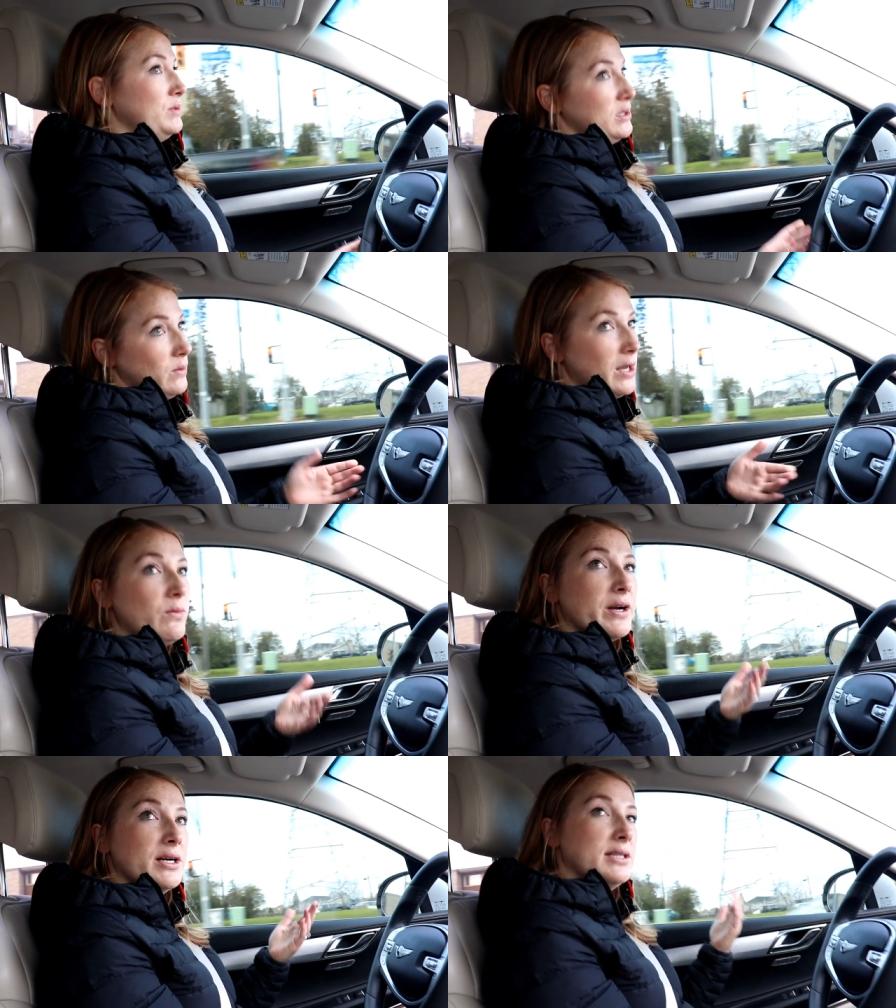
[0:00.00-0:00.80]
with one
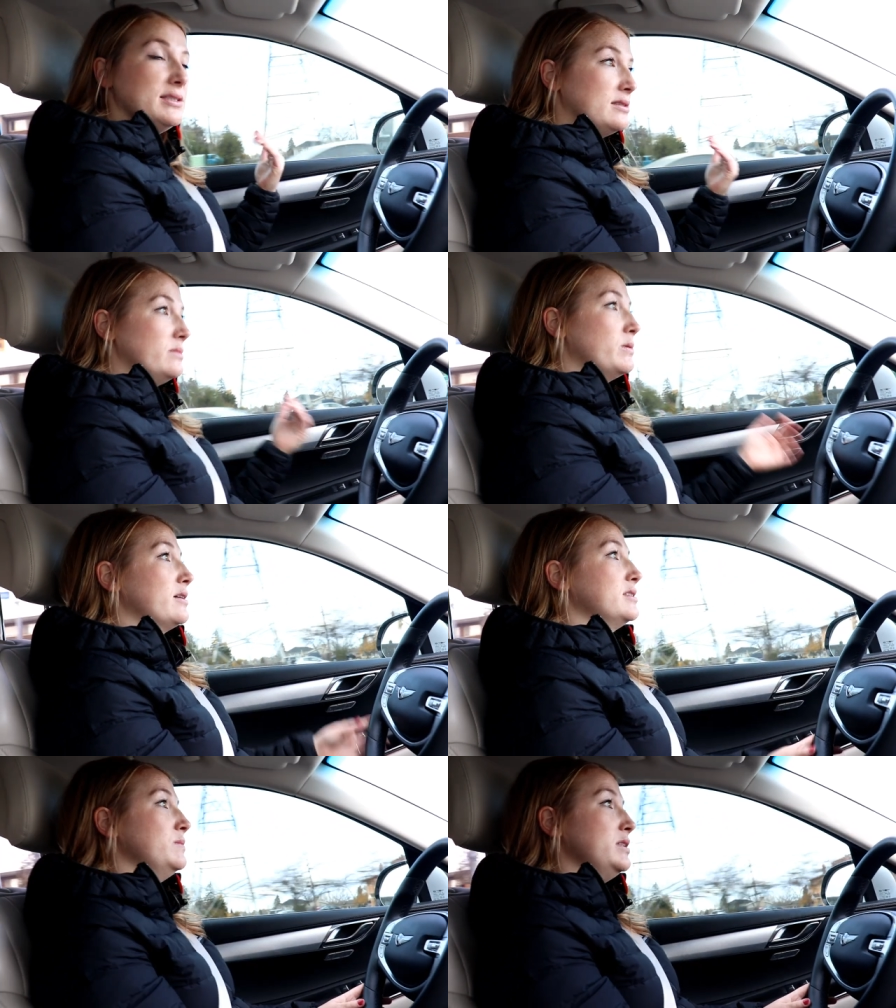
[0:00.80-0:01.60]
where it is in the
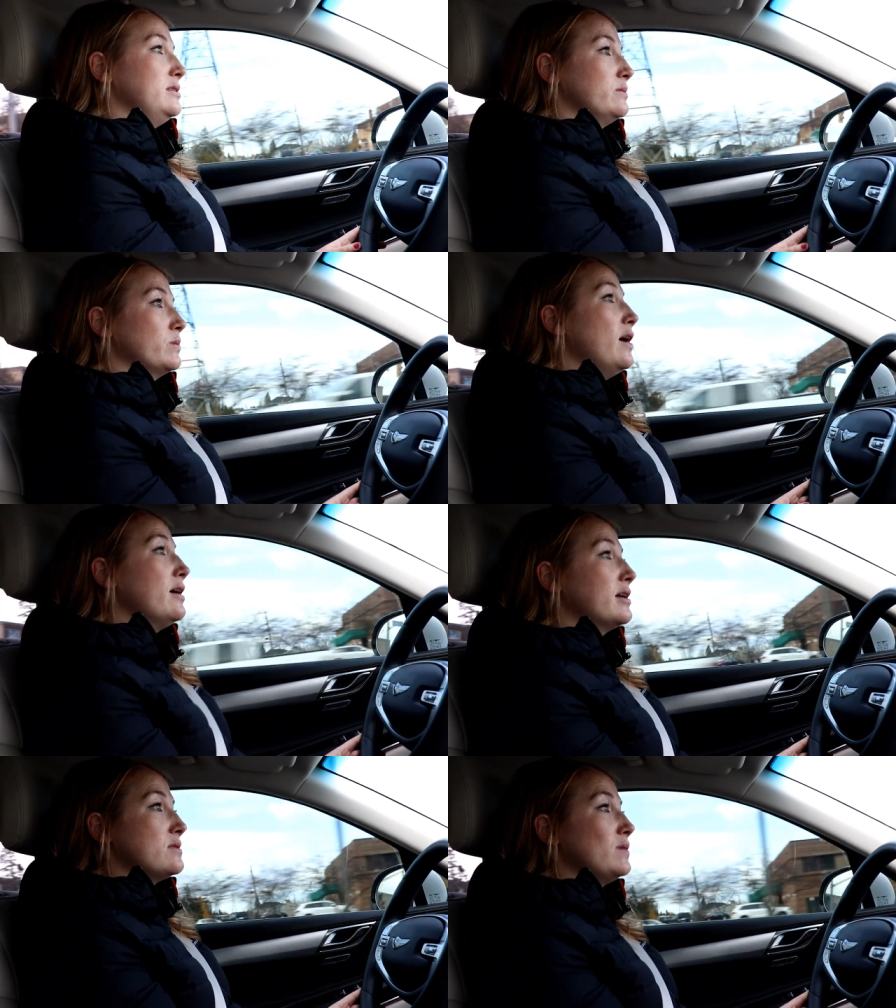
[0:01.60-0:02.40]
proximity to
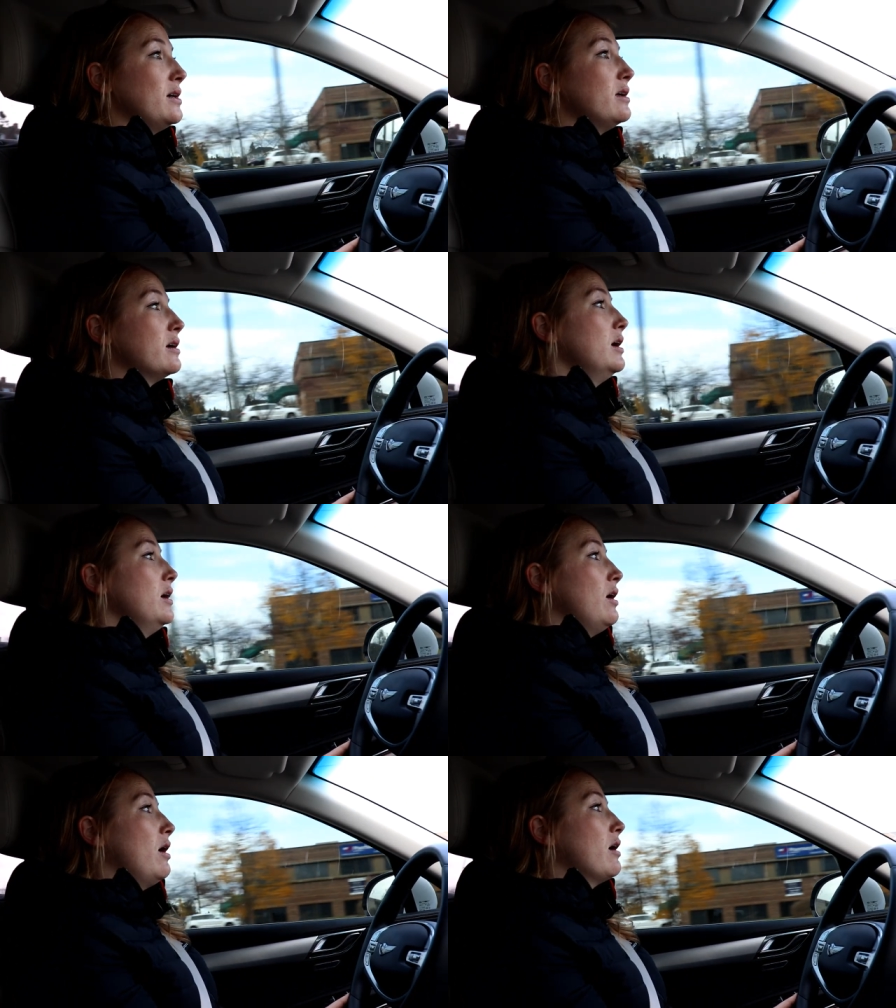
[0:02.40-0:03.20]
brock because we all
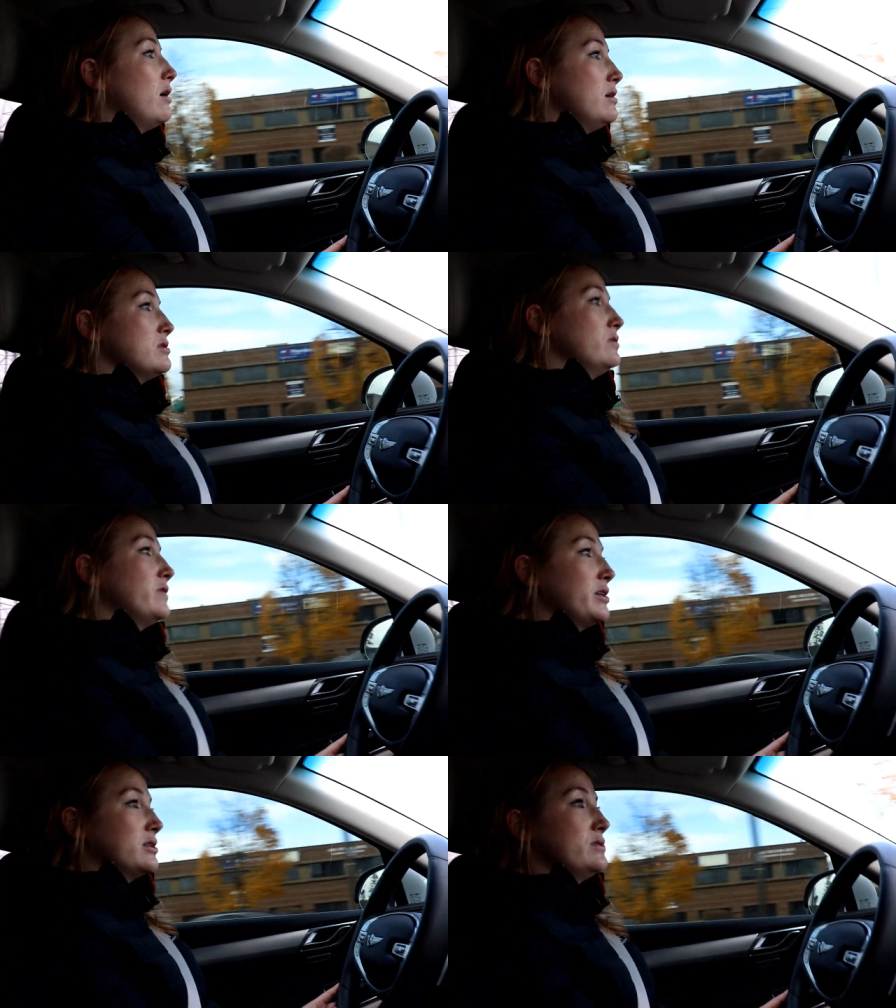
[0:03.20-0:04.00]
are also
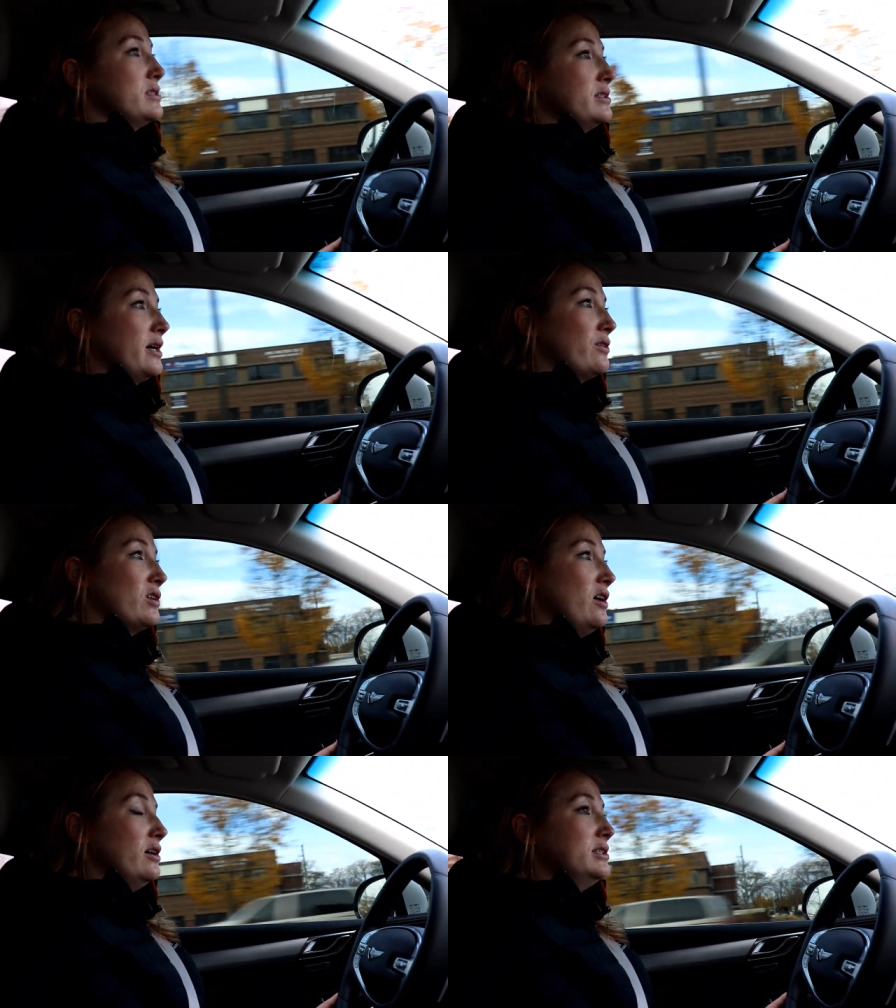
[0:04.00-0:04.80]
very close to niagara
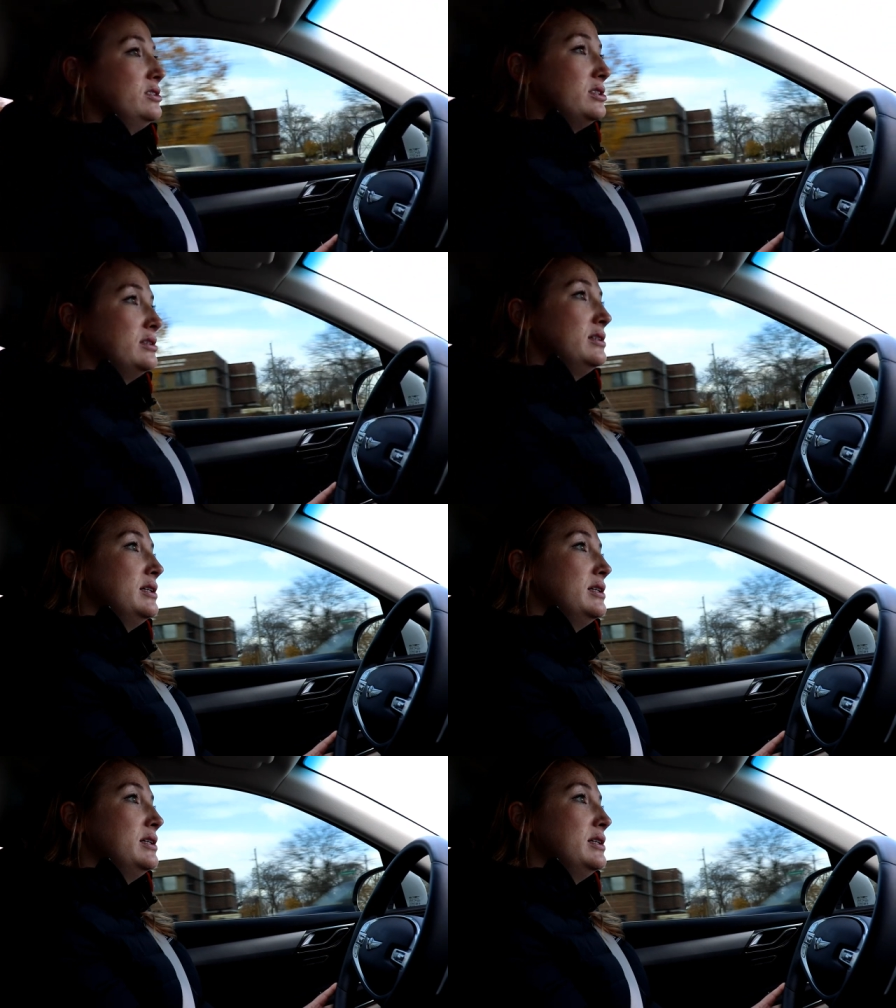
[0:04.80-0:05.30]
college